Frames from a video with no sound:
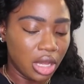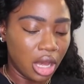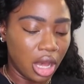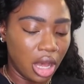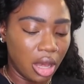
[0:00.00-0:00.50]

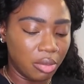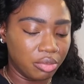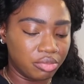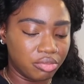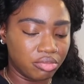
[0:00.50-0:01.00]

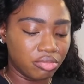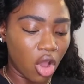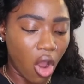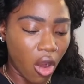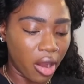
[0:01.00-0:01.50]

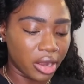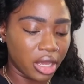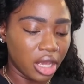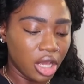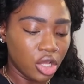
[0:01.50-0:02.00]
hard.